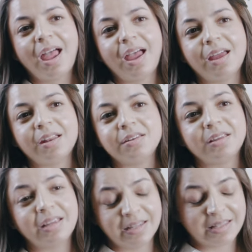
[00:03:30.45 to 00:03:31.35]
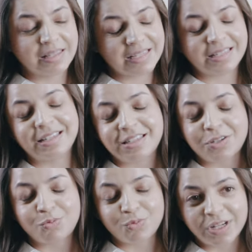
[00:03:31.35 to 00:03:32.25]
And this is
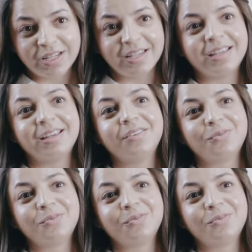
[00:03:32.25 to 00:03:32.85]
really,